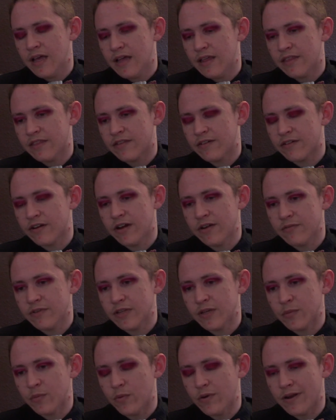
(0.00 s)
they're not
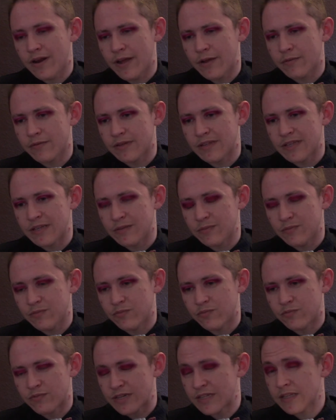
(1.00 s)
really what I really,
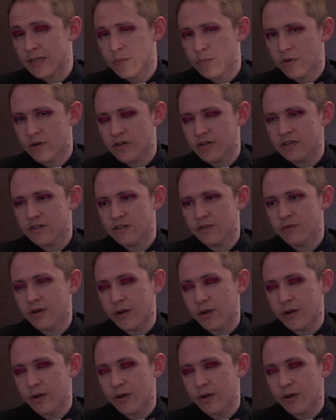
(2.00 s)
really want to do.